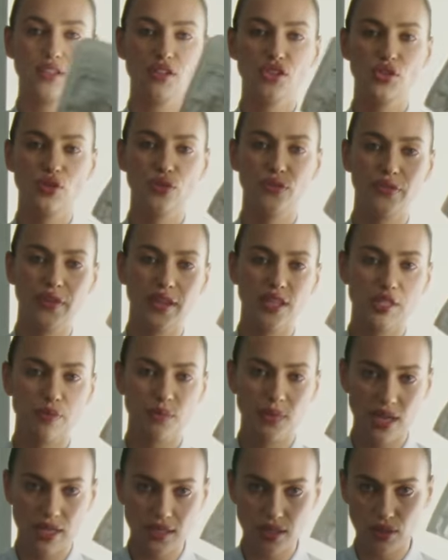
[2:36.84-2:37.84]
can do face
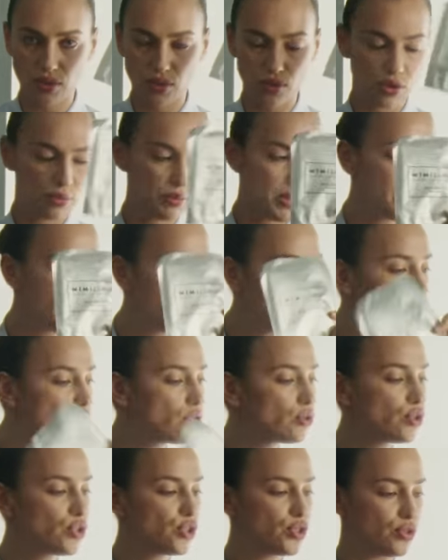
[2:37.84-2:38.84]
mask on my way
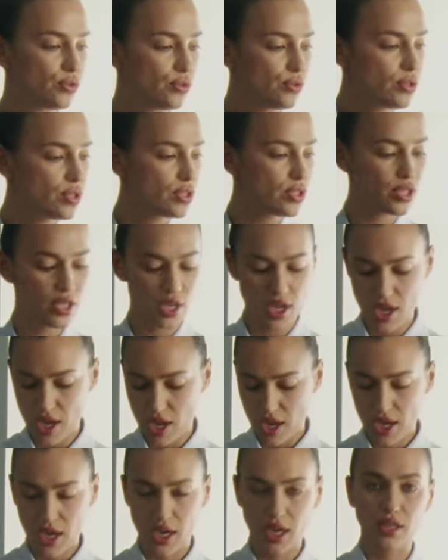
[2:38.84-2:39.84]
to shoots.
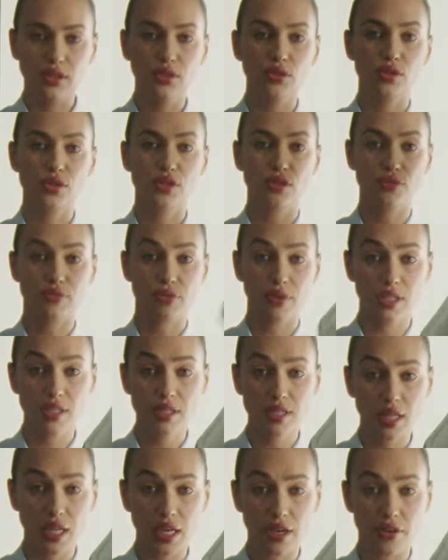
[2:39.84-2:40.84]
It looks really
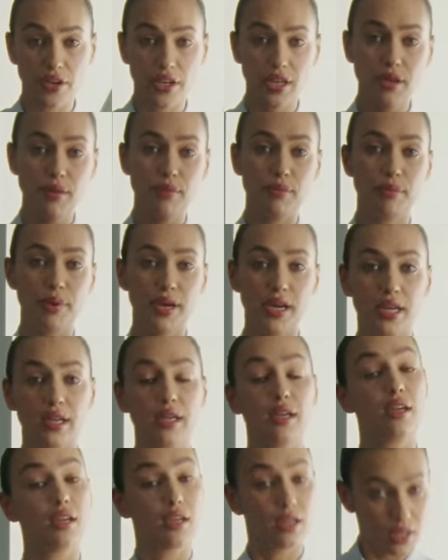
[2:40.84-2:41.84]
scary,
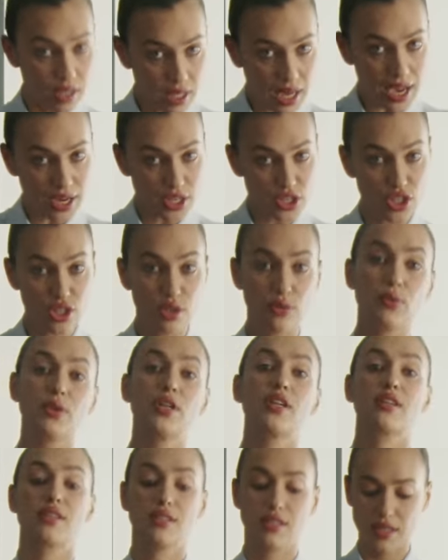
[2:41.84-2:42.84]
but actually
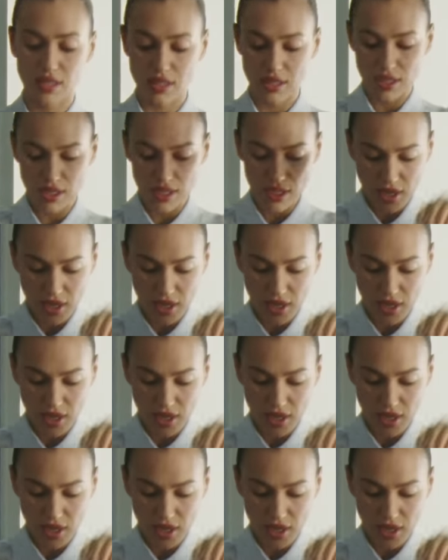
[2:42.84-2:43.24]
works.